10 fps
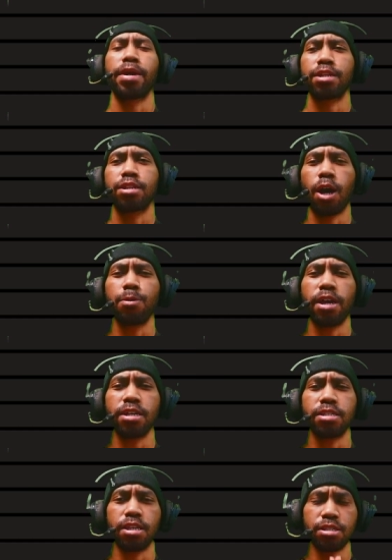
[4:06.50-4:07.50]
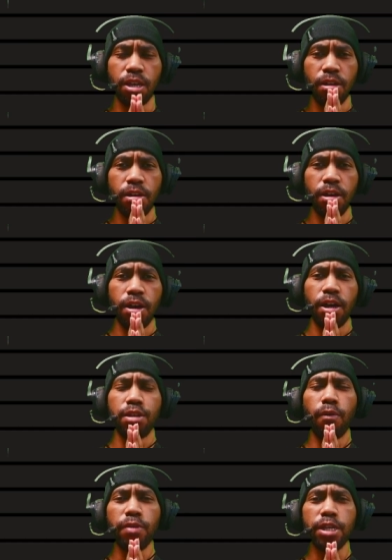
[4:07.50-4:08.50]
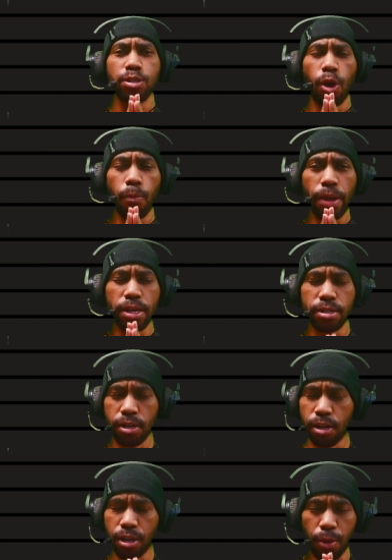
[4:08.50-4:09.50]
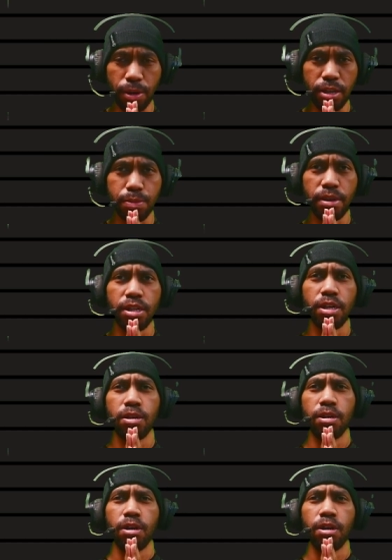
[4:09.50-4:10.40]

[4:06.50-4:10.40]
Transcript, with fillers: man, nowadays is the movie is so bad uh, nowadays, man.